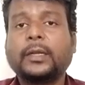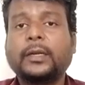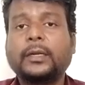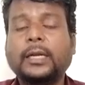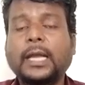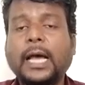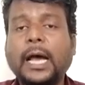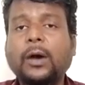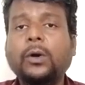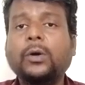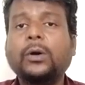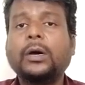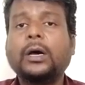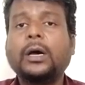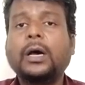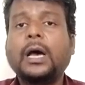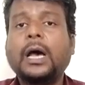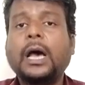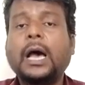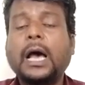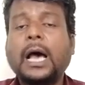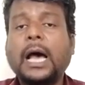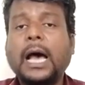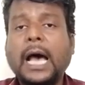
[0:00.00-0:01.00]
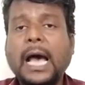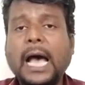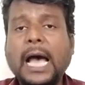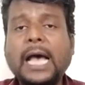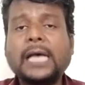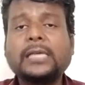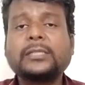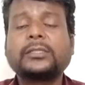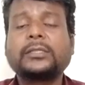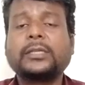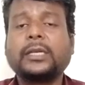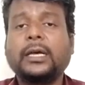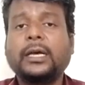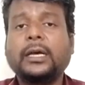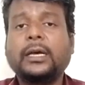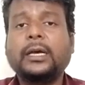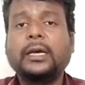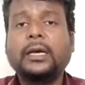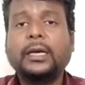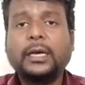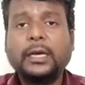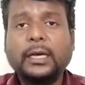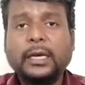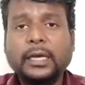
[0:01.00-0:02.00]
Now, ask
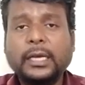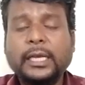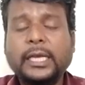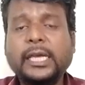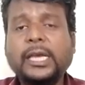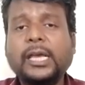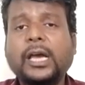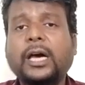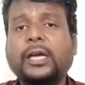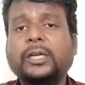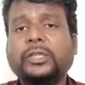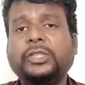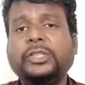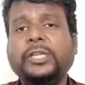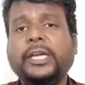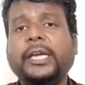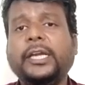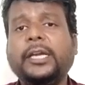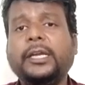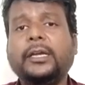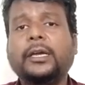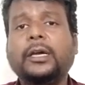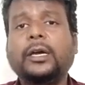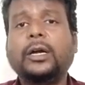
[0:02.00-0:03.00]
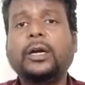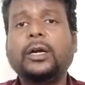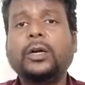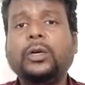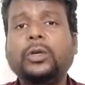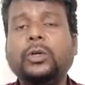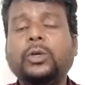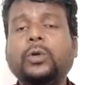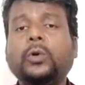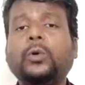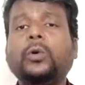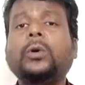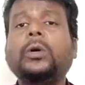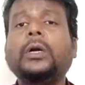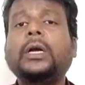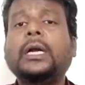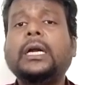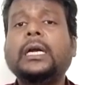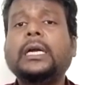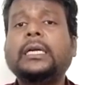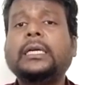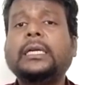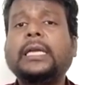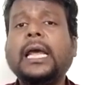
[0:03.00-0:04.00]
he or she
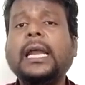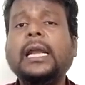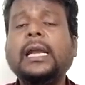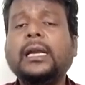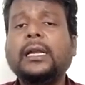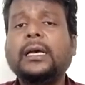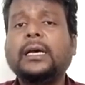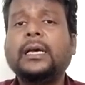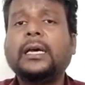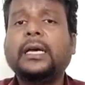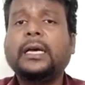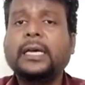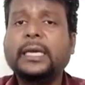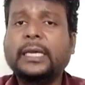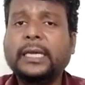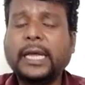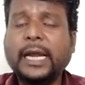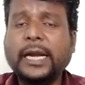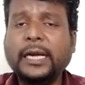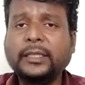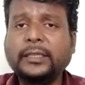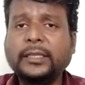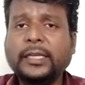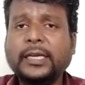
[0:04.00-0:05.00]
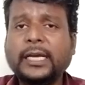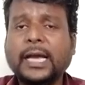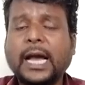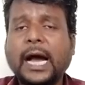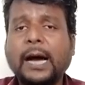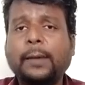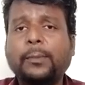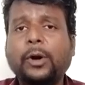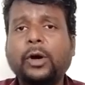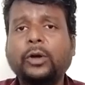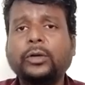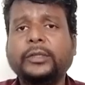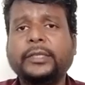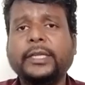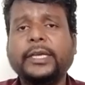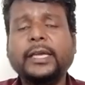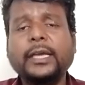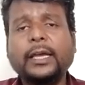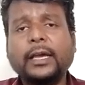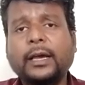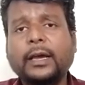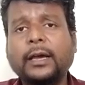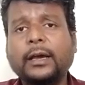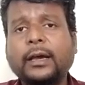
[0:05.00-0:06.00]
to tell anything about
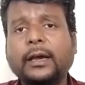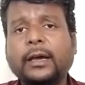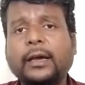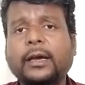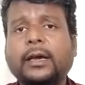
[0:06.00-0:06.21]
the